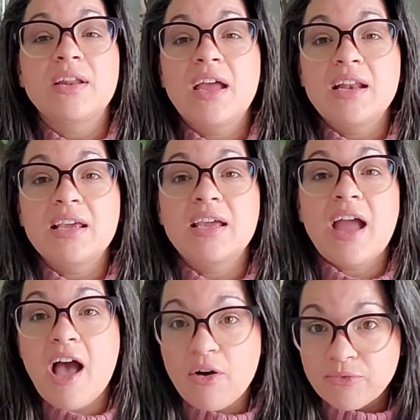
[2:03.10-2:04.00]
and then
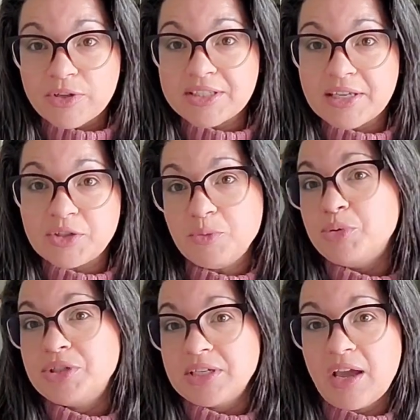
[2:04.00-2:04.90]
any outfits that you
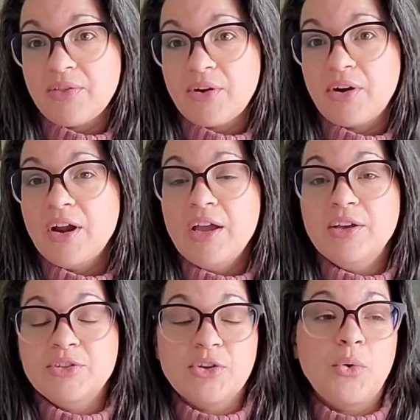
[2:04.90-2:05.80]
put together.
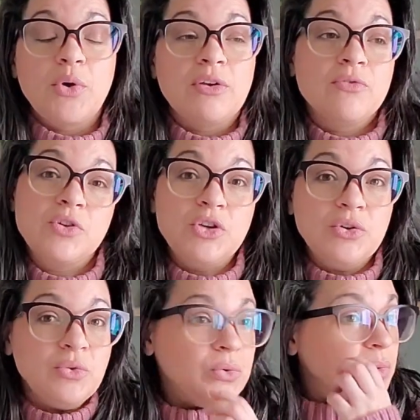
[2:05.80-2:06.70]
So if
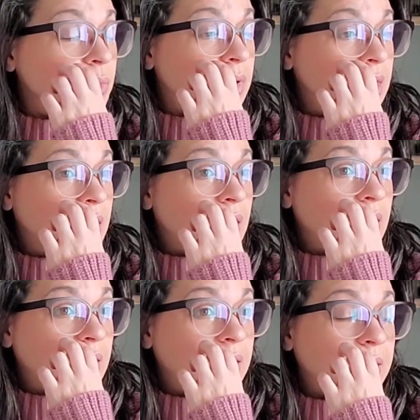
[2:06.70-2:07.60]
you,
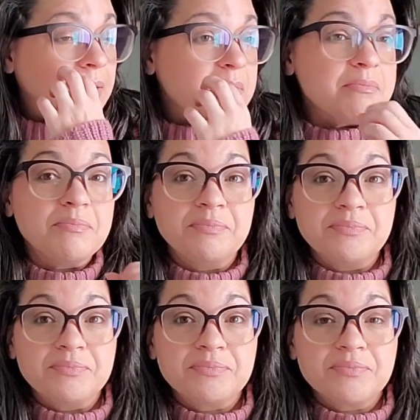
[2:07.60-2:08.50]
um,
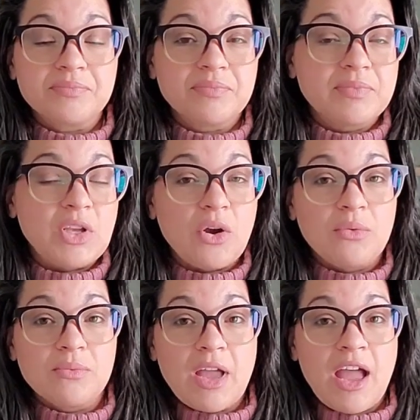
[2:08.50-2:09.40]
you
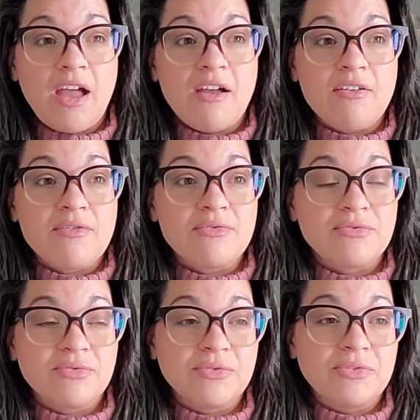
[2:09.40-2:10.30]
know,
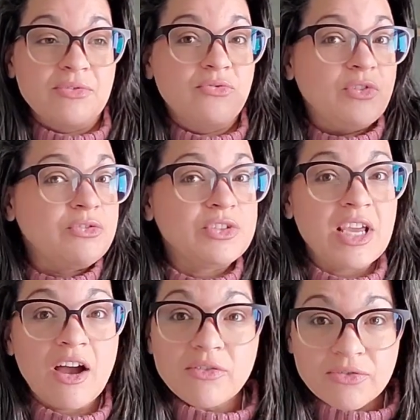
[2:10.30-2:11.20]
have
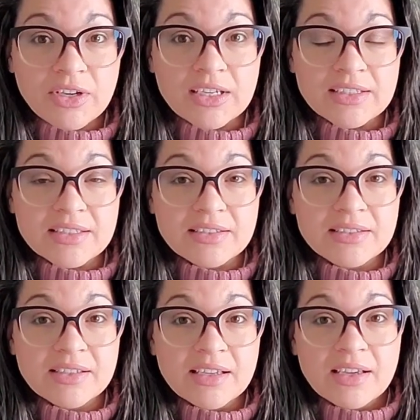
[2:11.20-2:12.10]
50
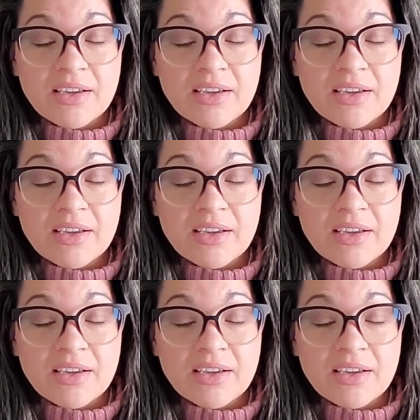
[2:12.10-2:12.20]
outfits,